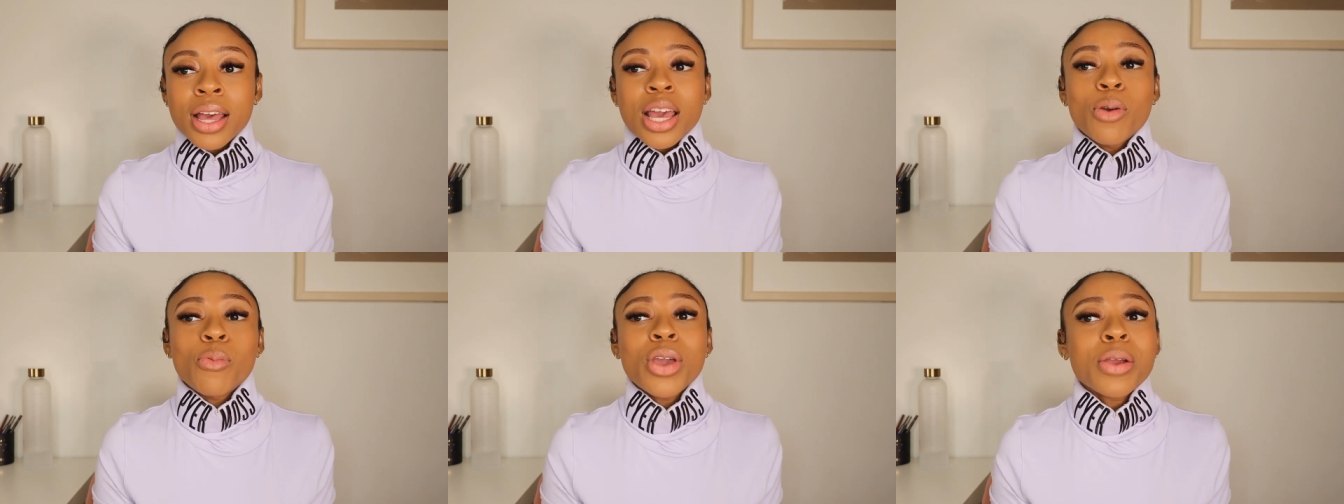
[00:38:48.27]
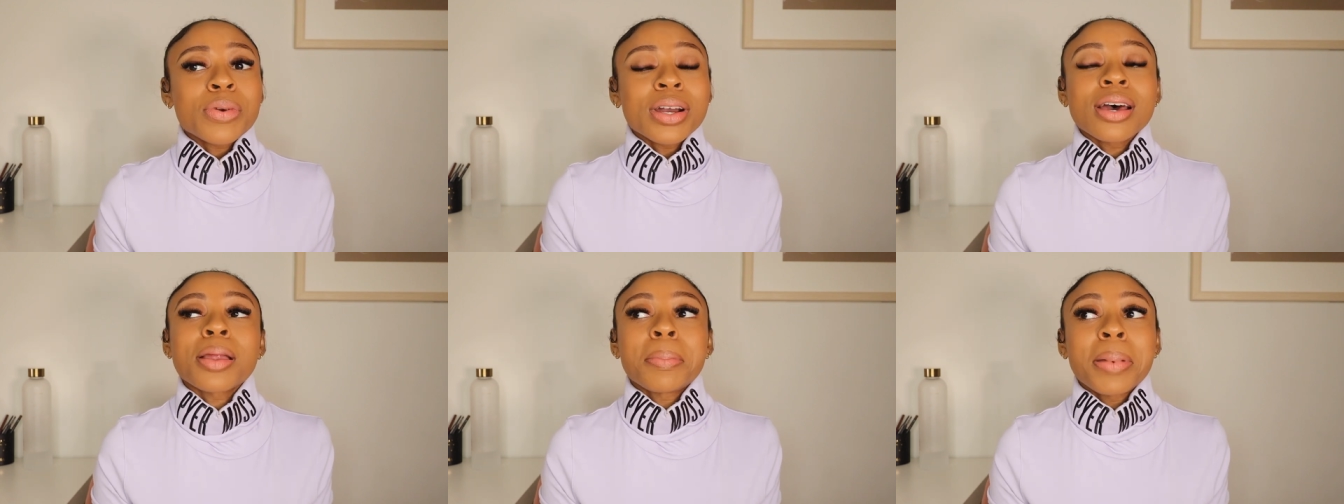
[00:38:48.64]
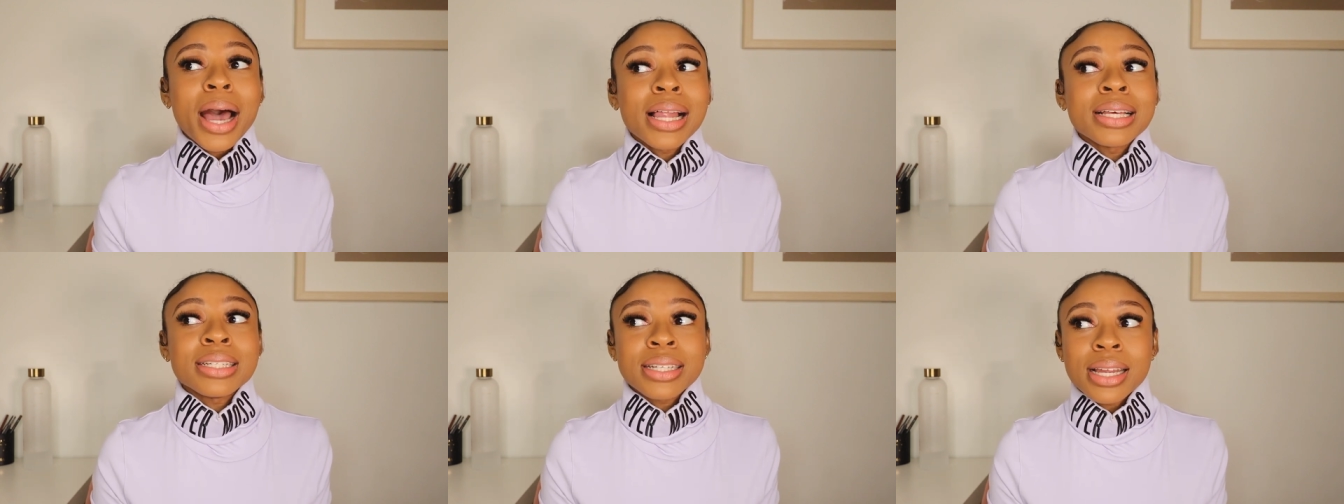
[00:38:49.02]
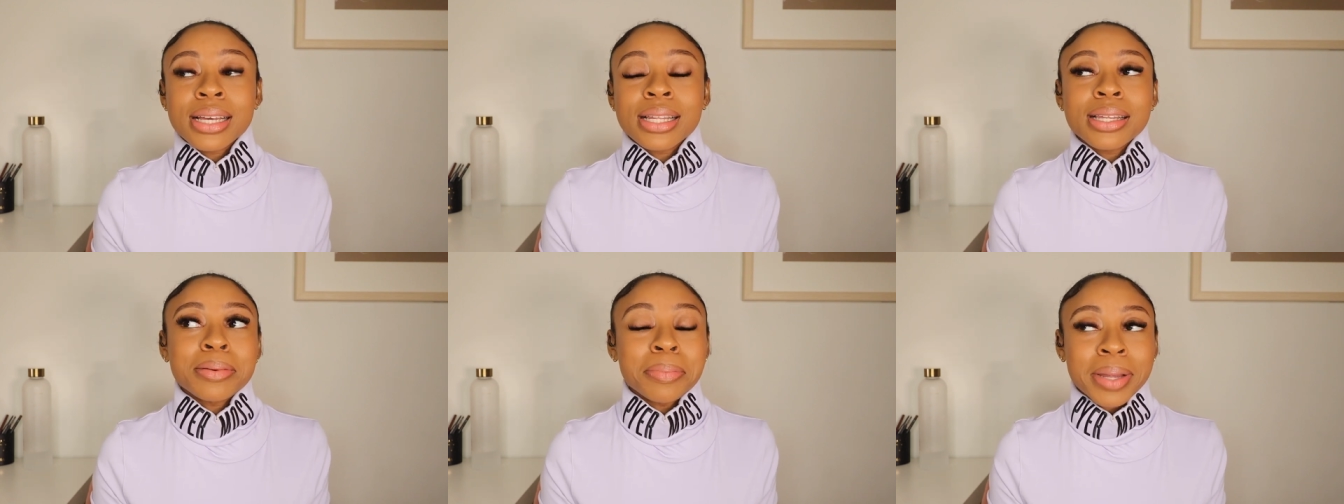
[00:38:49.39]
and we were
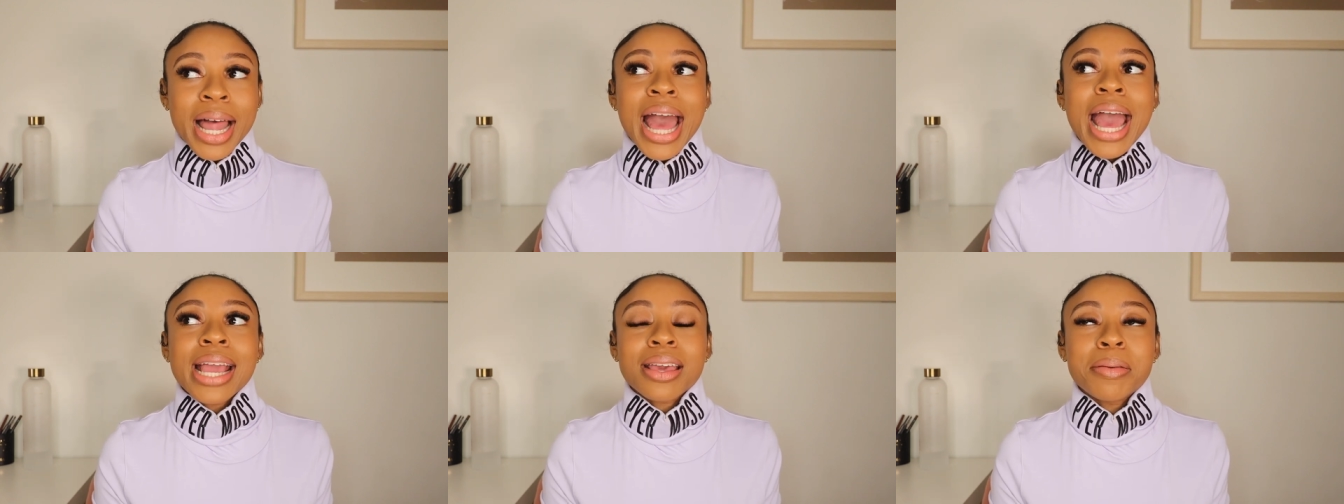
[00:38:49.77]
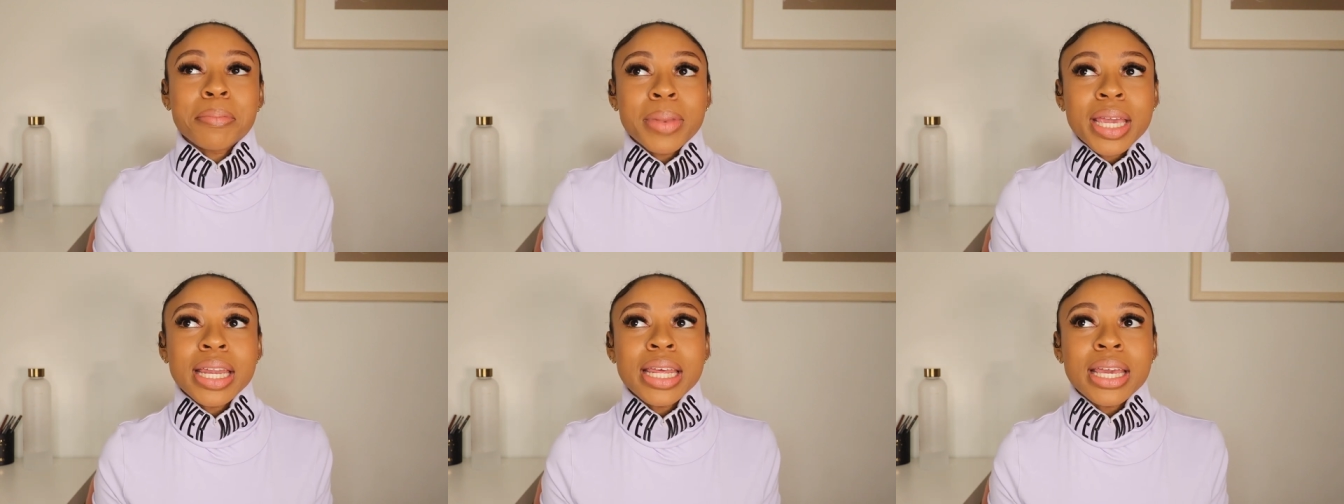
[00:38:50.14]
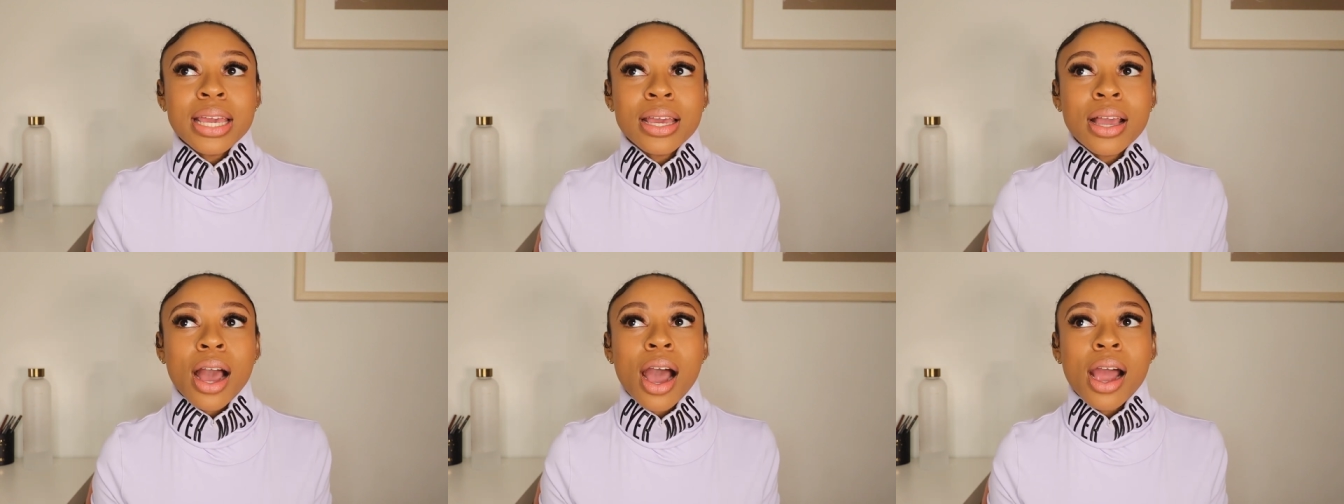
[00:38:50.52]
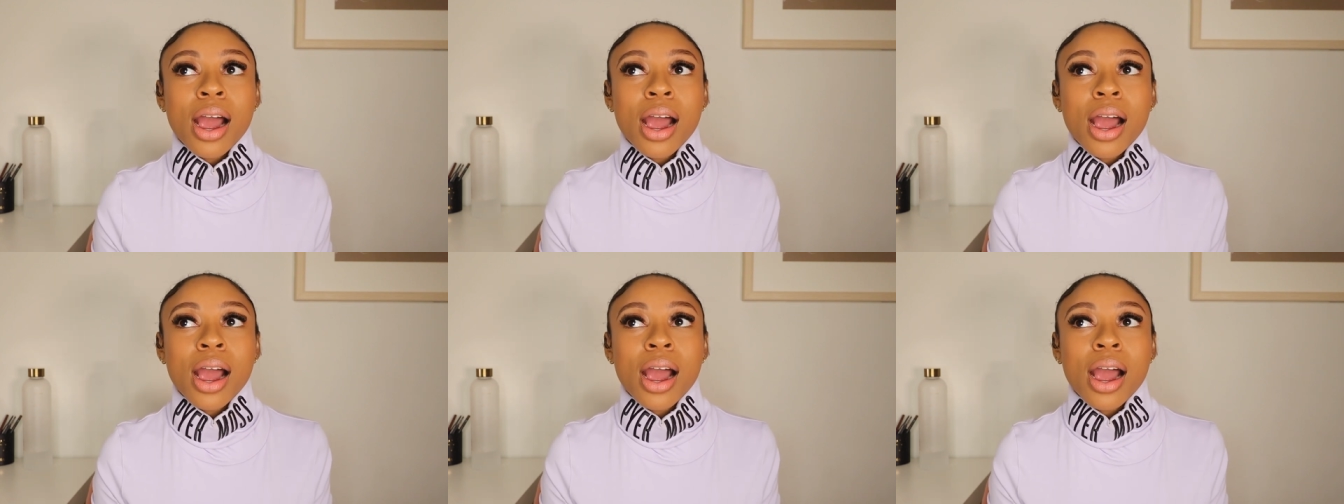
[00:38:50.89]
unapologetically black meaning